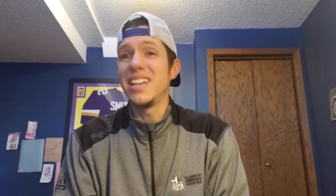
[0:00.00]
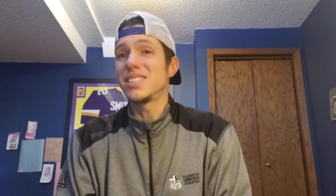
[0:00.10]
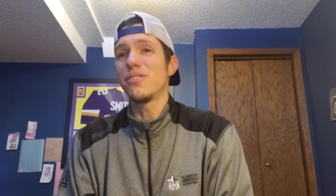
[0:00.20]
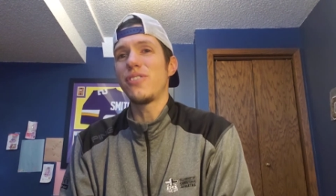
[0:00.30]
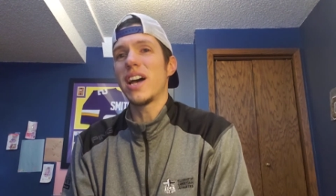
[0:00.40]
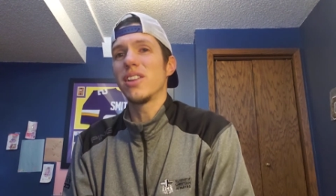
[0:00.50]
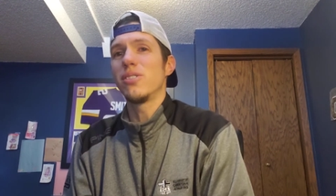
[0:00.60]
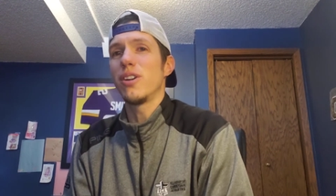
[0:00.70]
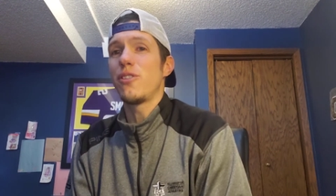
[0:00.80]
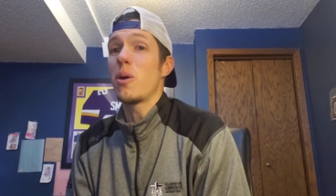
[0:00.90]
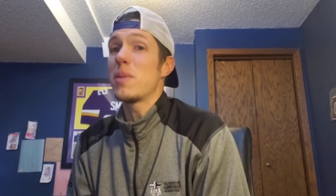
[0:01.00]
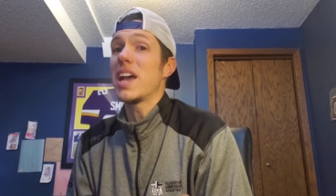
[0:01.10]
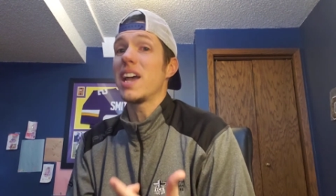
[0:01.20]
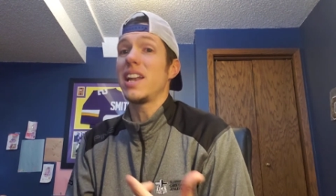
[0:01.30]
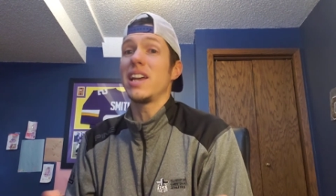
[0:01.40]
He's the father of all
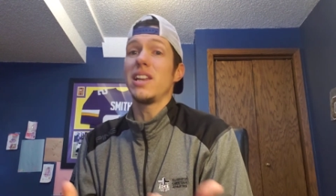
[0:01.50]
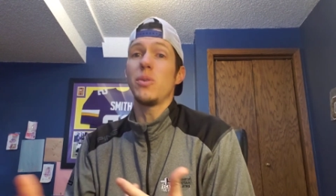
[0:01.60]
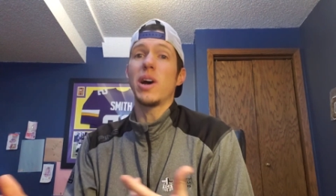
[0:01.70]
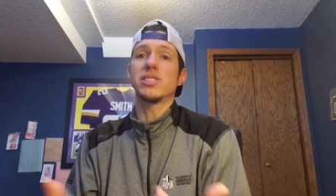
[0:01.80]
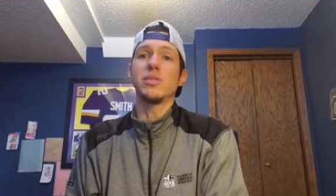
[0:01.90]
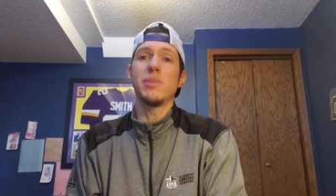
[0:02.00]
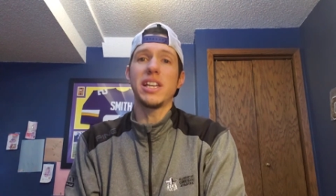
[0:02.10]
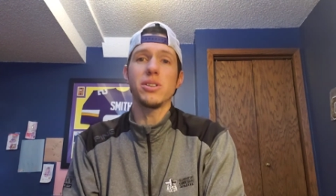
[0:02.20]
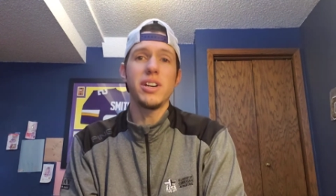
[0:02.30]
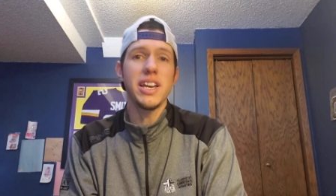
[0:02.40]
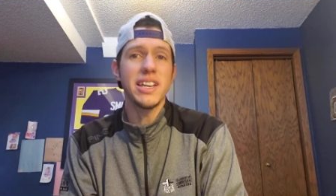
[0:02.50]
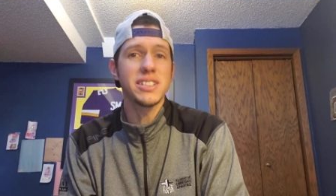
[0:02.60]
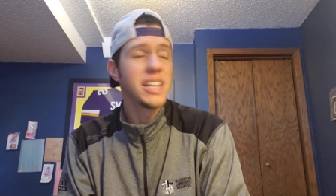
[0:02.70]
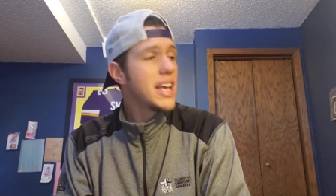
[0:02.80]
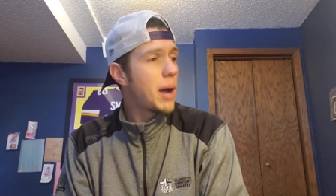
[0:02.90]
men, and He wants to make you His.